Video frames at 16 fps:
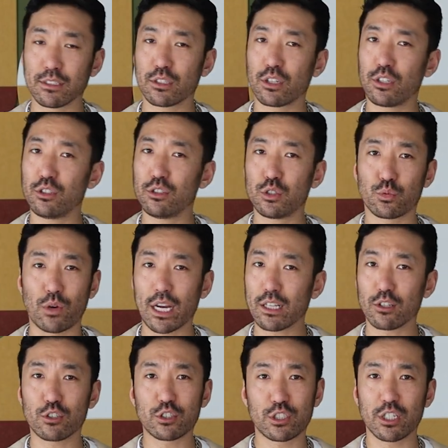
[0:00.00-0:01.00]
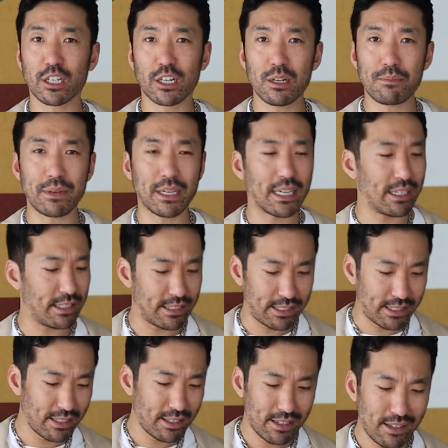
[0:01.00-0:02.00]
just gonna use regular sugar
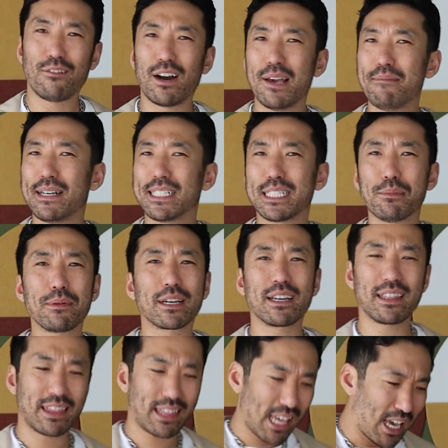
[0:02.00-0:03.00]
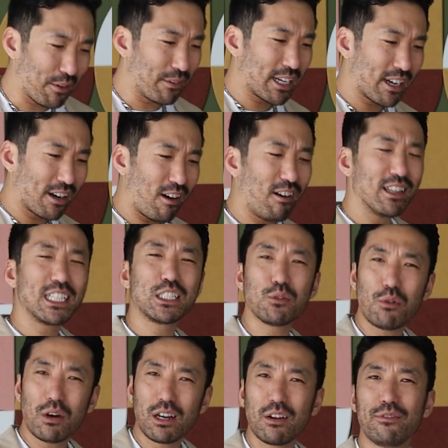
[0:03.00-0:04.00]
because why mess up a good thing? We got all these
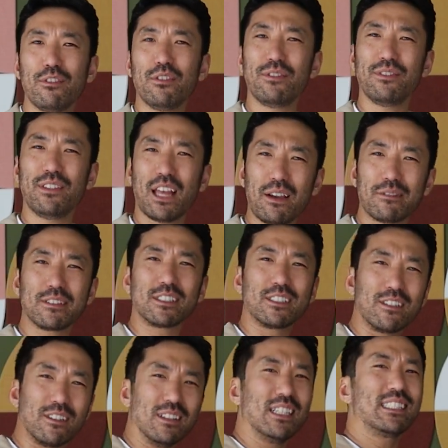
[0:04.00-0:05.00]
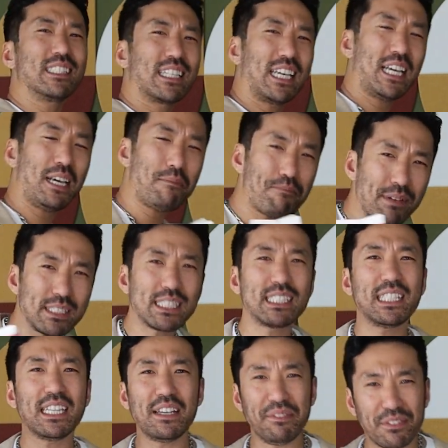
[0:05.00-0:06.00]
wonderful flavors here. Let's keep it
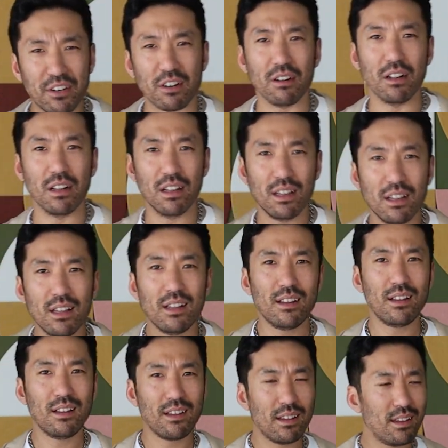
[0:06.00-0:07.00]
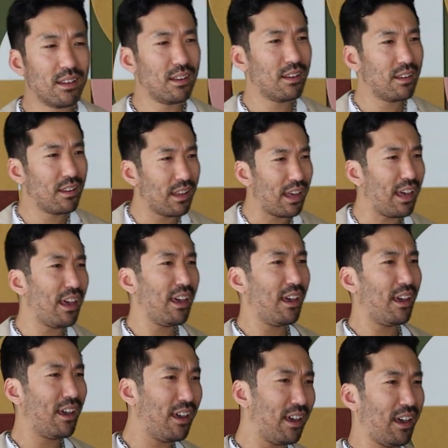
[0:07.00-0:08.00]
civil.
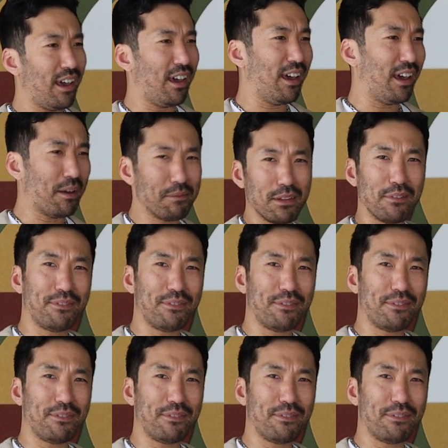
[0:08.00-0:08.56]
Hey, I'm the